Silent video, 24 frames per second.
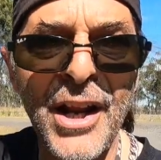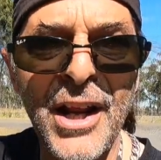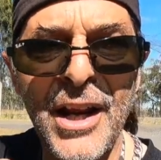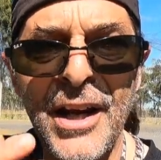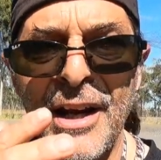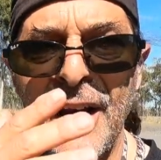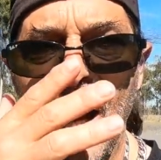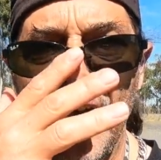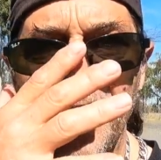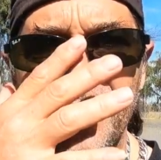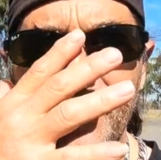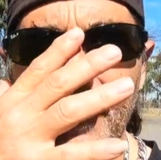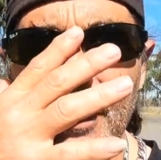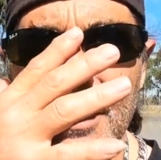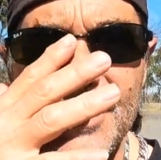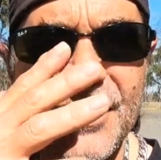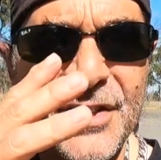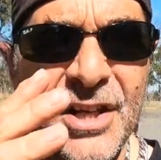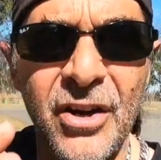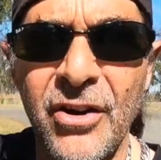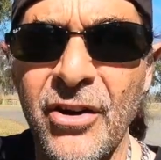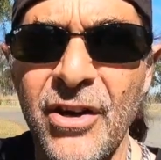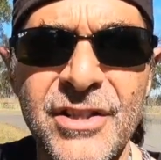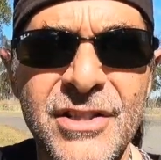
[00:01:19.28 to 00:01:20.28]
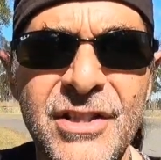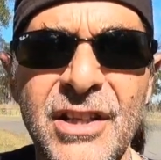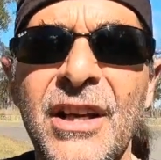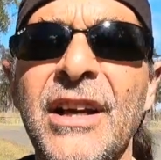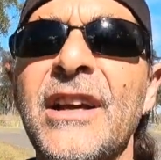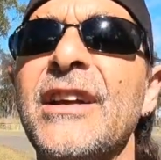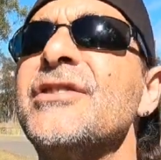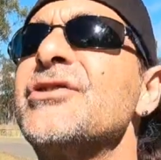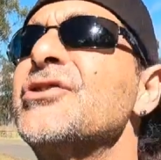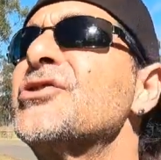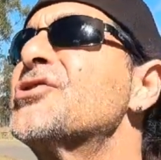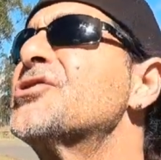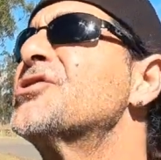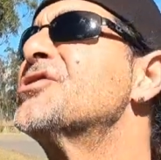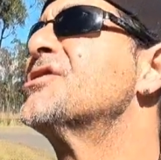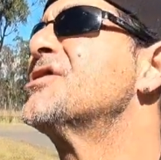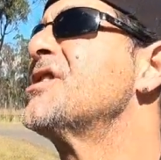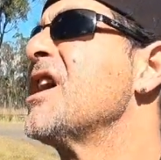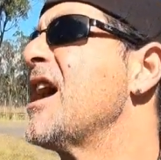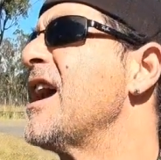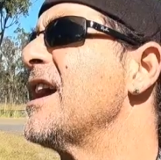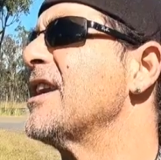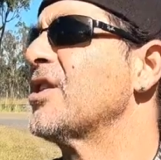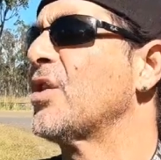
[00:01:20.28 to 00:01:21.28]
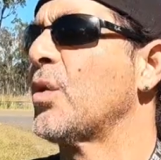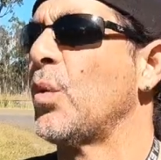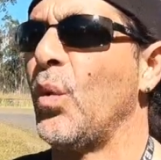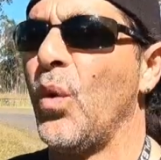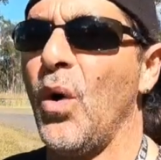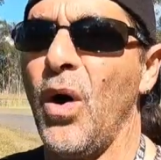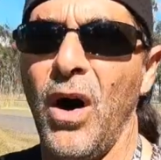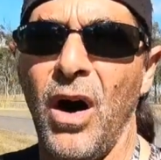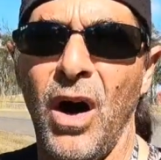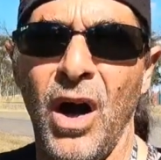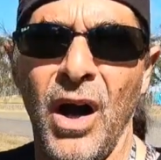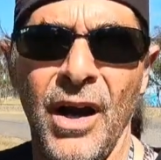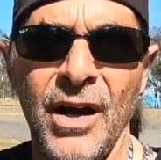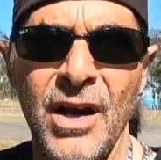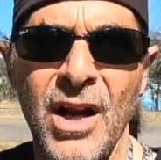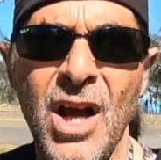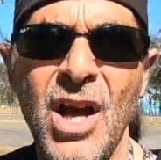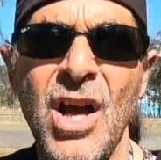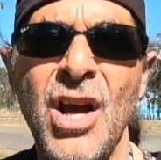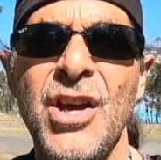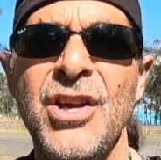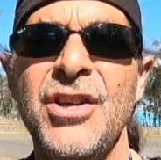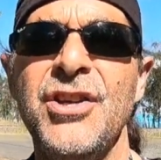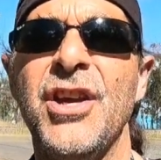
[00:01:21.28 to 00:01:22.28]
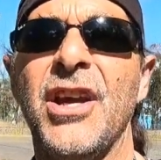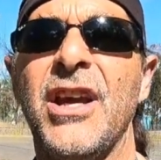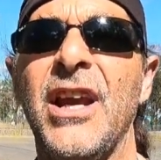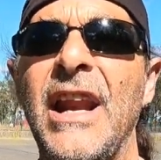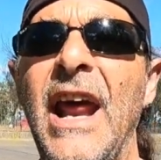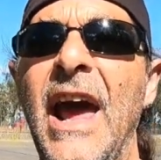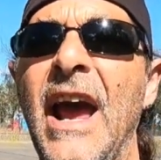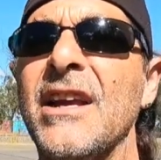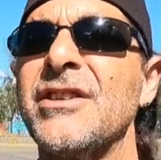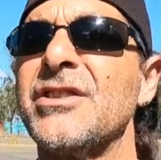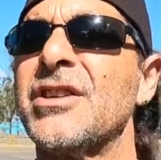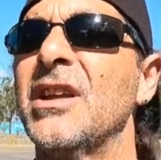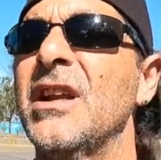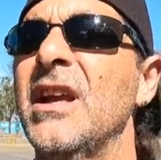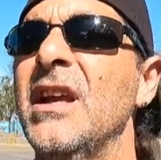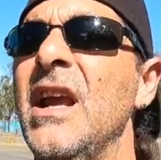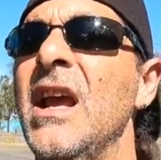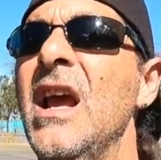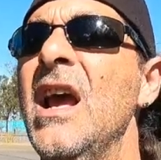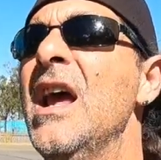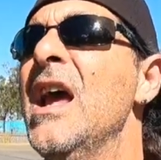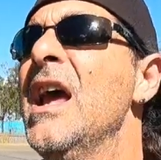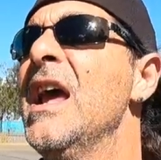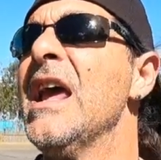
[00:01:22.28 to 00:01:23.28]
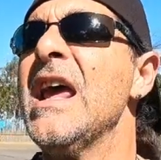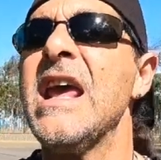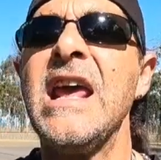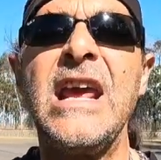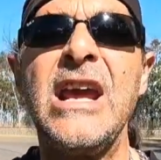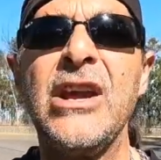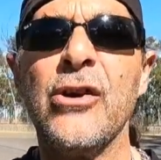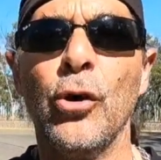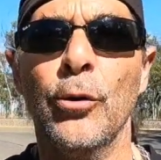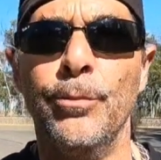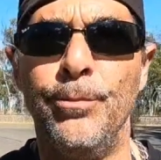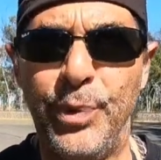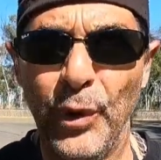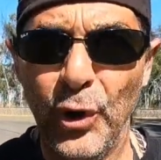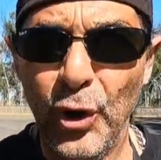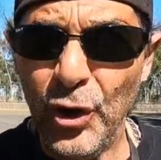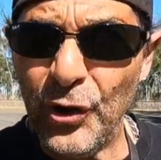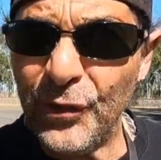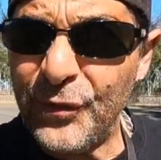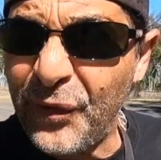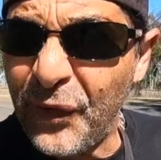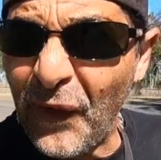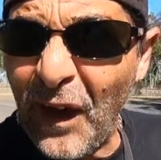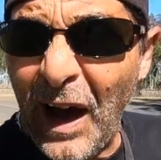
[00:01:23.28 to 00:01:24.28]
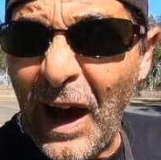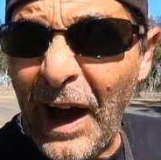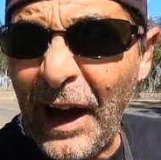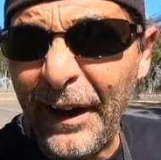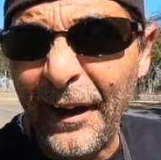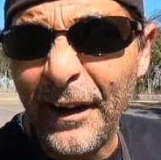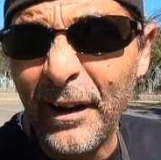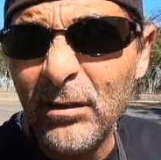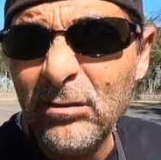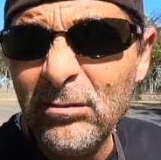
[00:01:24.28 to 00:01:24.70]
hear nothing. Seriously, it's dead quiet. You can actually hear a bird fart.